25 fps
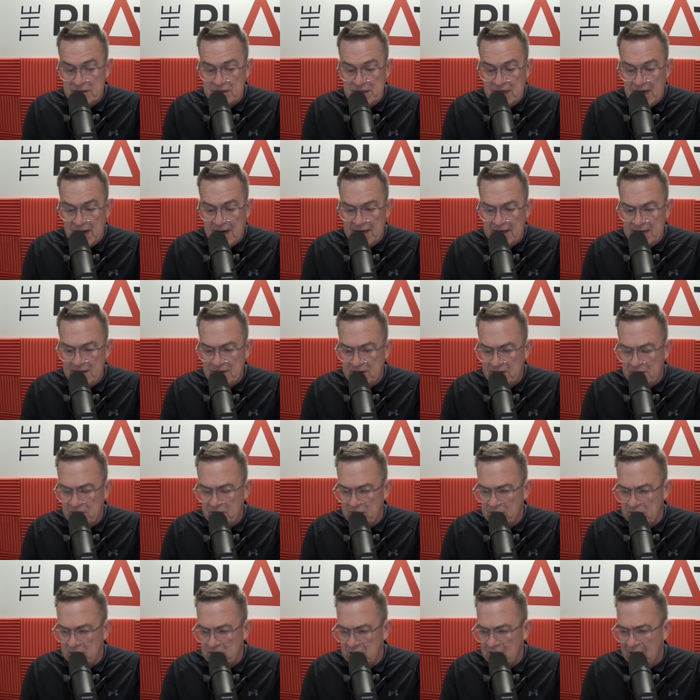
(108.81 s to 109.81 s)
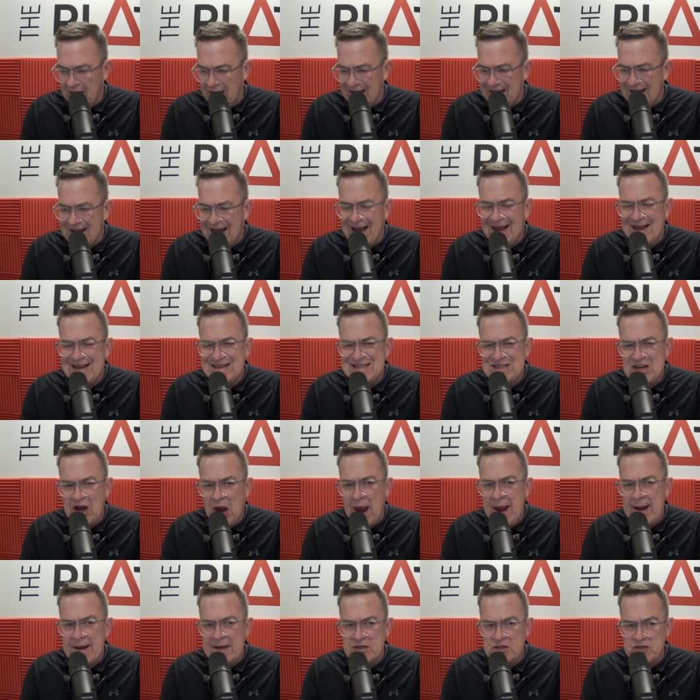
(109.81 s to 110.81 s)
starting to look like a
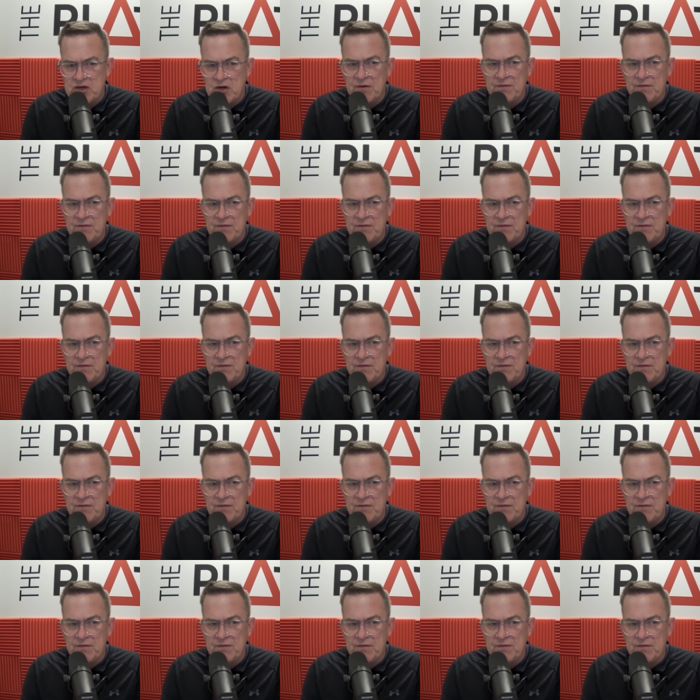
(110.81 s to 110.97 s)
change